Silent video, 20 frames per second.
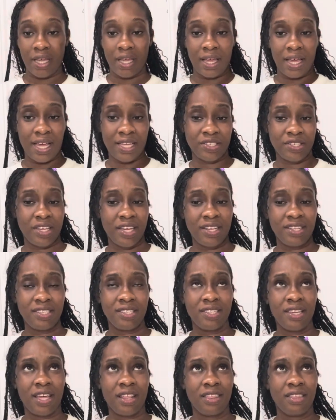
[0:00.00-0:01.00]
As you can
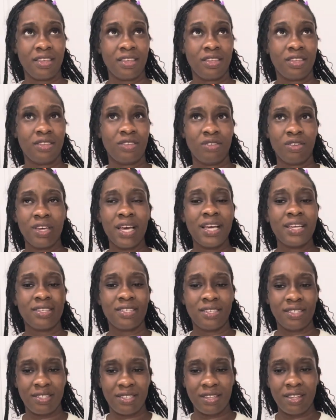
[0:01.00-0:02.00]
see, I think you
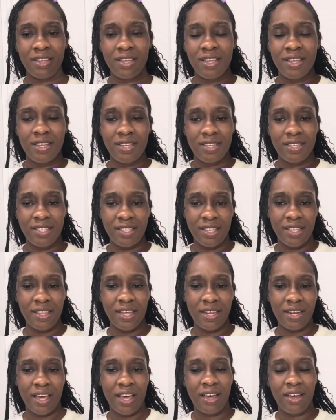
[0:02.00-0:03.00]
guys see
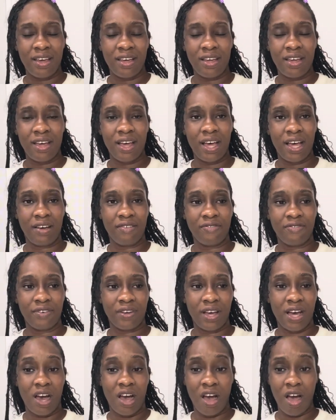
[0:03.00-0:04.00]
that I have
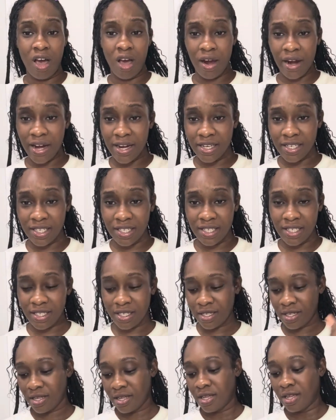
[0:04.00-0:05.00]
a horse,
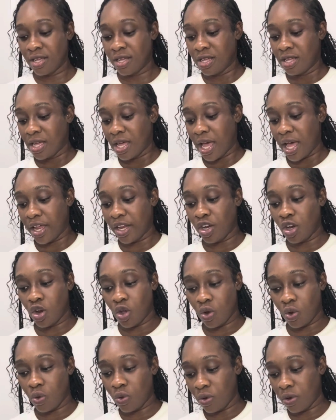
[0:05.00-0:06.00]
and now
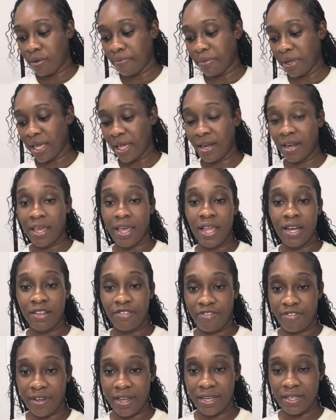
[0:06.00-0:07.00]
I get the
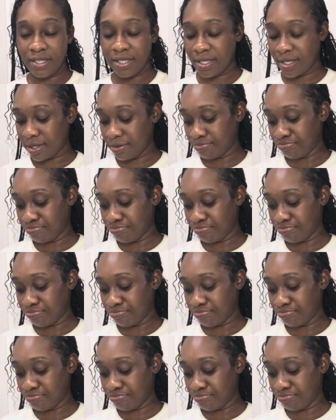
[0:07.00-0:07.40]
elephant.